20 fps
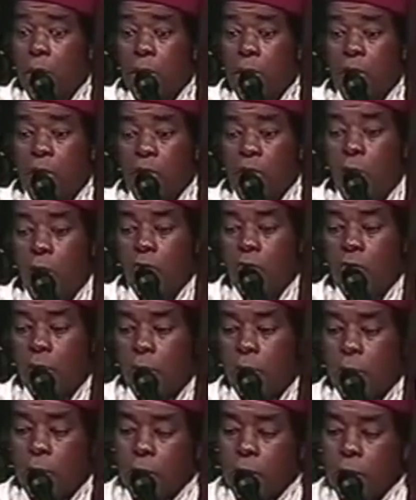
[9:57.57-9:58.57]
Because
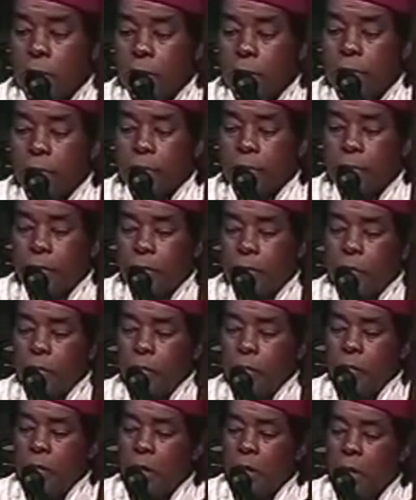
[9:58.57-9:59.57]
also,
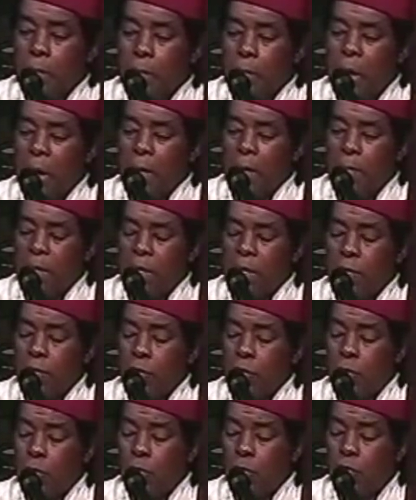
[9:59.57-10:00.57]
by being
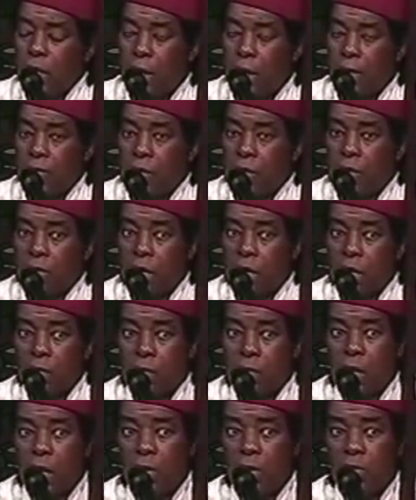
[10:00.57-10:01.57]
used as an
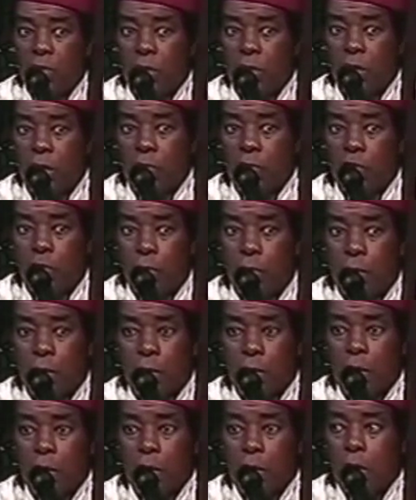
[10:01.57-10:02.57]
identification
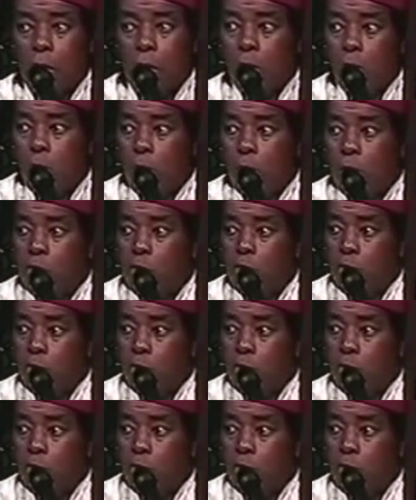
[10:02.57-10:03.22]
instrument, when